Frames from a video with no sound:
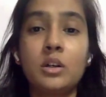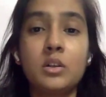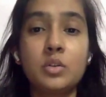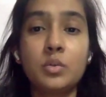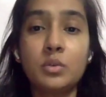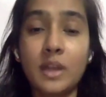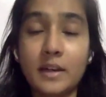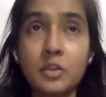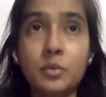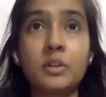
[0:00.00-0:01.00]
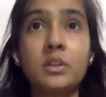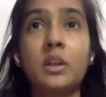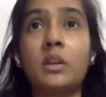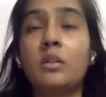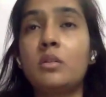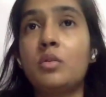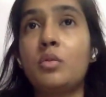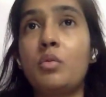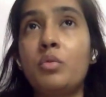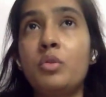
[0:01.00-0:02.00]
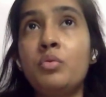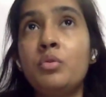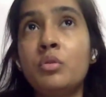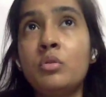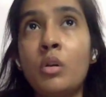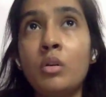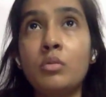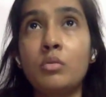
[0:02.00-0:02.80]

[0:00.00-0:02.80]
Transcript: So that is one thing. You should not